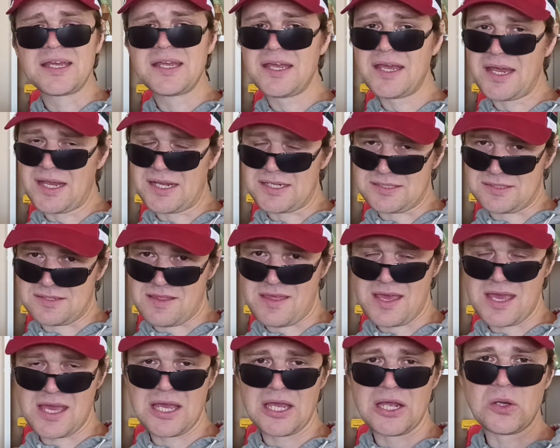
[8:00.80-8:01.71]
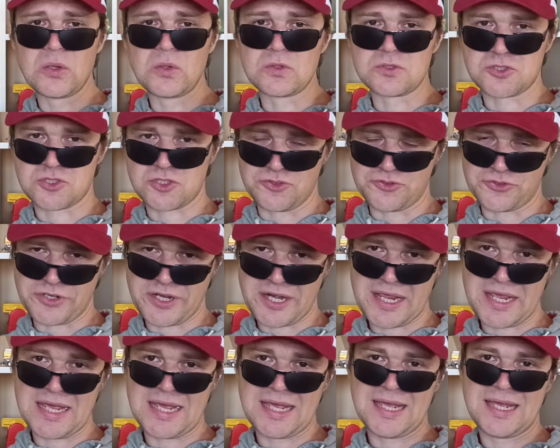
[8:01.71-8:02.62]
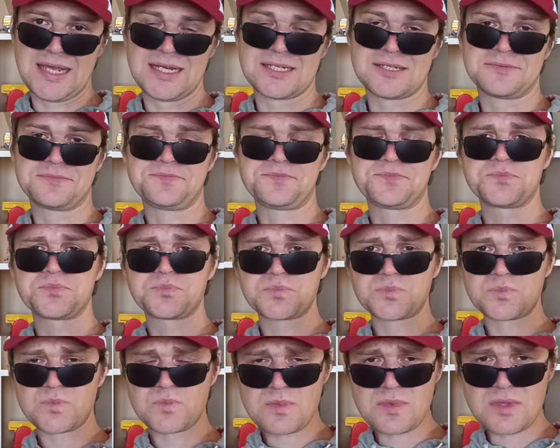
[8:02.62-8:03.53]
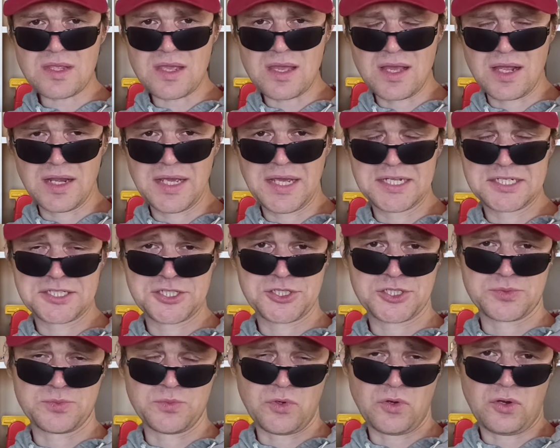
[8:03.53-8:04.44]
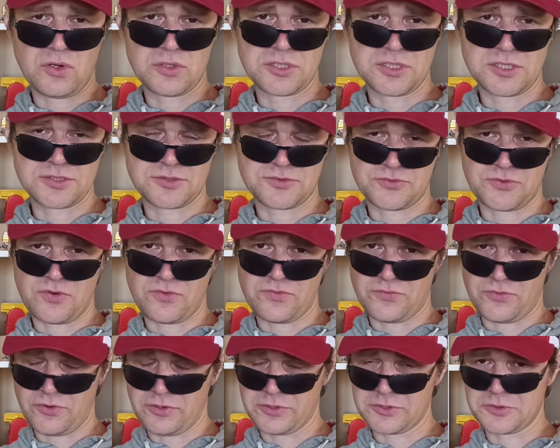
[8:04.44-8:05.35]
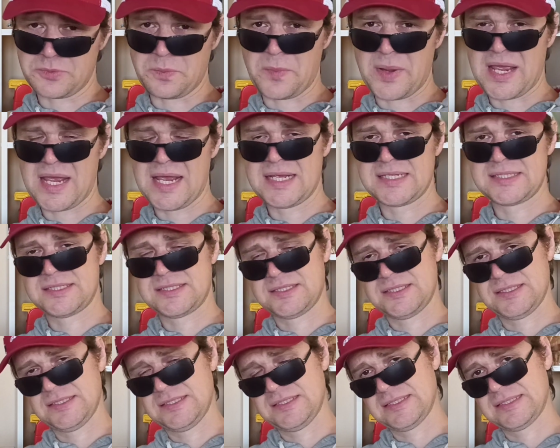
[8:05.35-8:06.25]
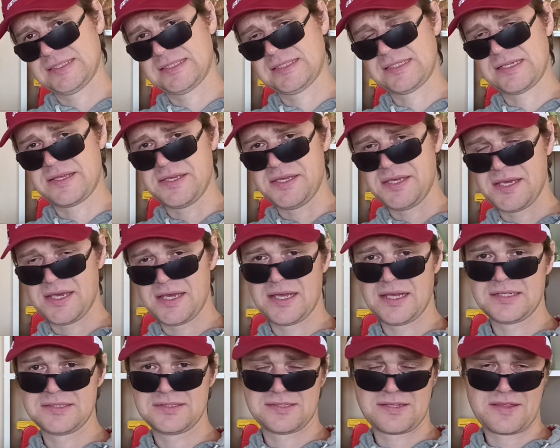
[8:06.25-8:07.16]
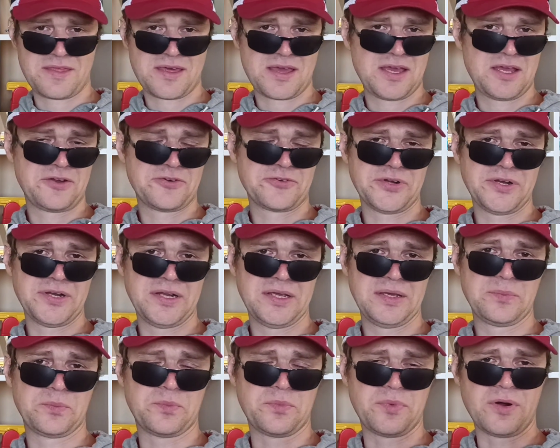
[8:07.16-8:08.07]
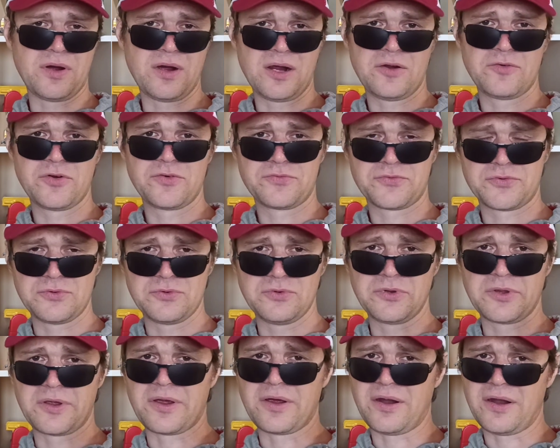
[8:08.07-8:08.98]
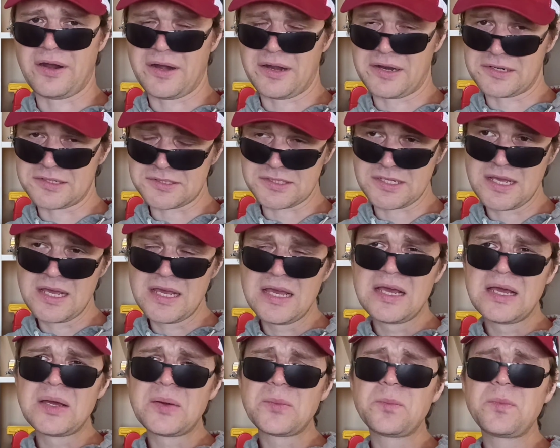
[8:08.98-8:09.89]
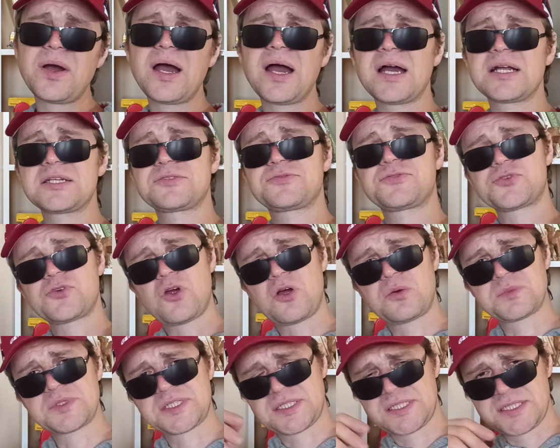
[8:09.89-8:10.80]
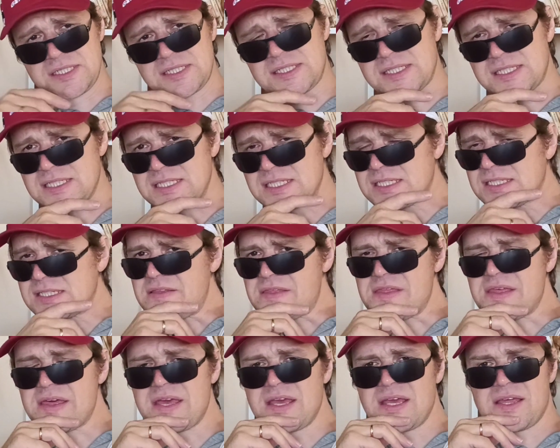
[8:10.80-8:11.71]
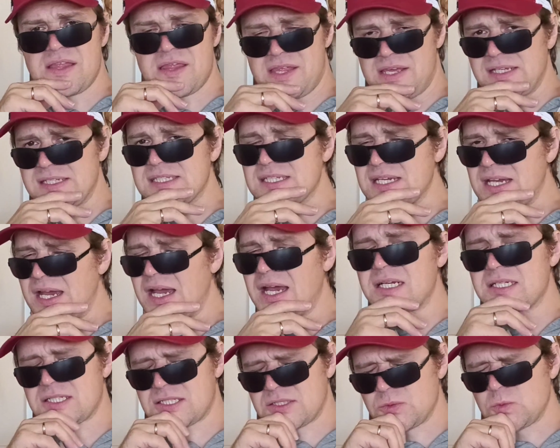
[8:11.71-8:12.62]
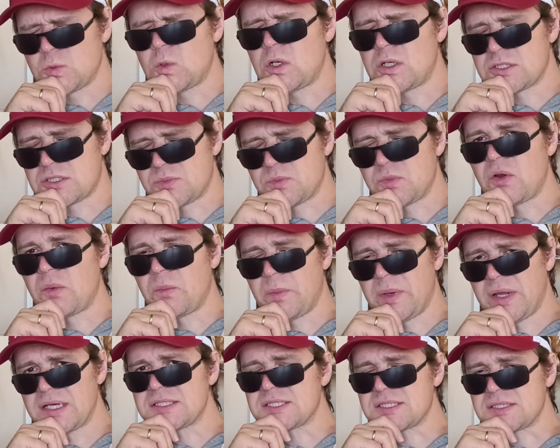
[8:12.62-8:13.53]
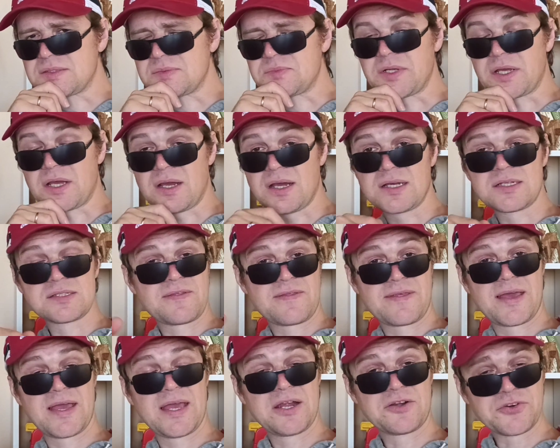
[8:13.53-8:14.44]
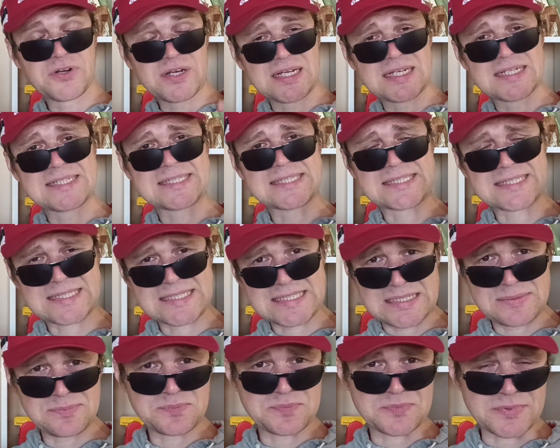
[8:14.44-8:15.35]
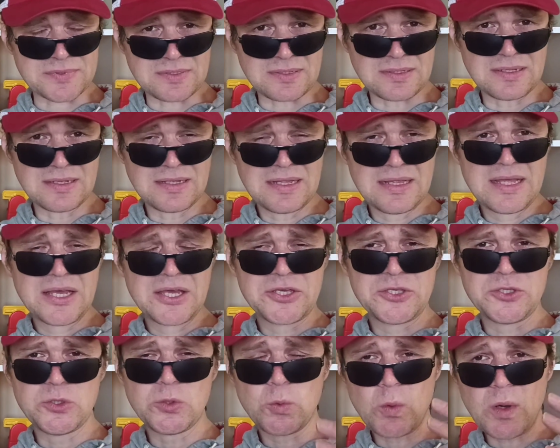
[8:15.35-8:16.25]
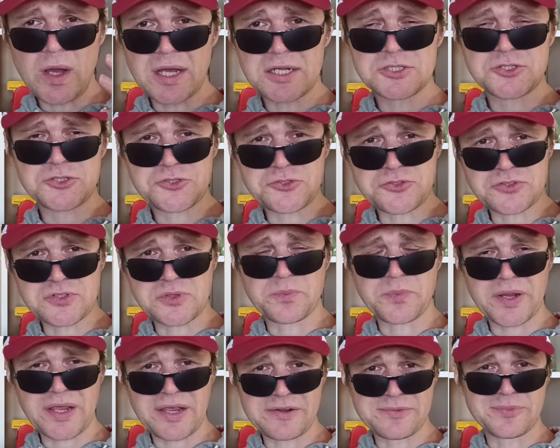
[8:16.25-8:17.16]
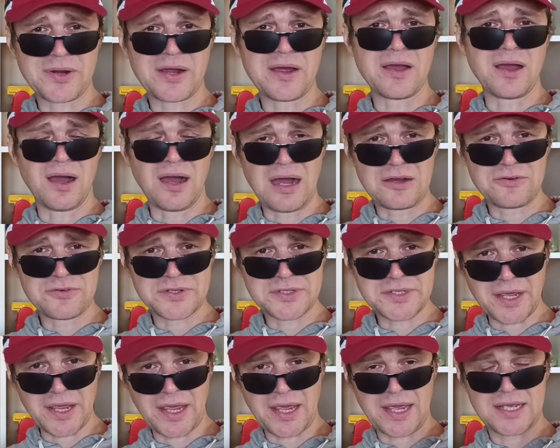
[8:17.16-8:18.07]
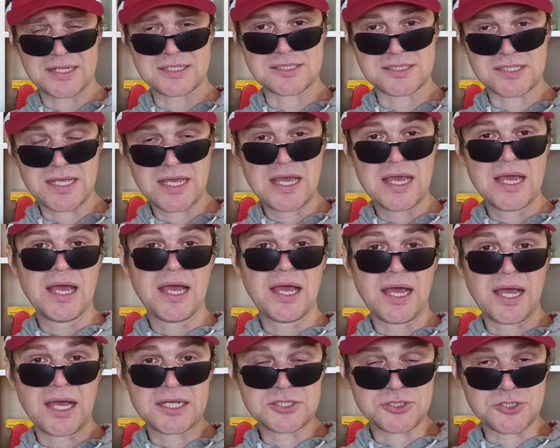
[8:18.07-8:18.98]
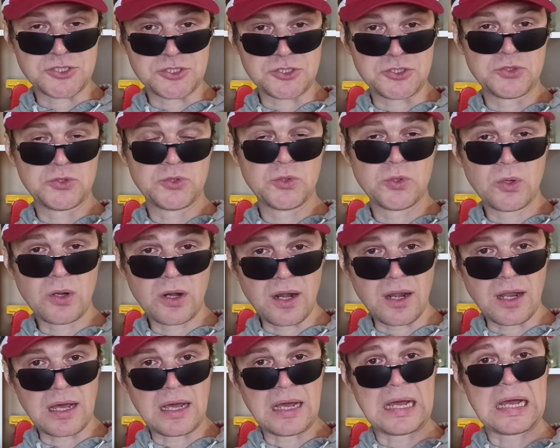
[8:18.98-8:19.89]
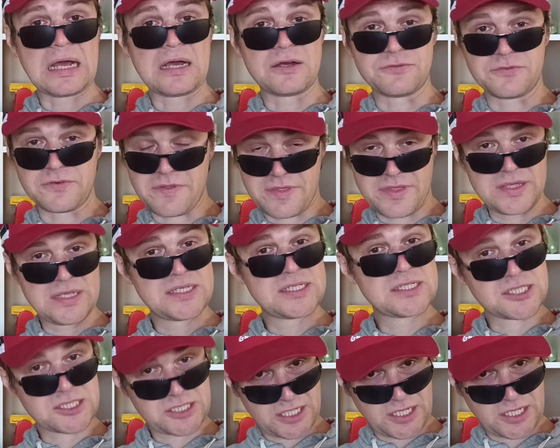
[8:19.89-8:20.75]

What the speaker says: Yes, they looks great. Latest models from Ford Mustangs, yes, they're really powerful cars. But from 60s, these cars was more better because they are really simple. You want to repair by own hands and you love these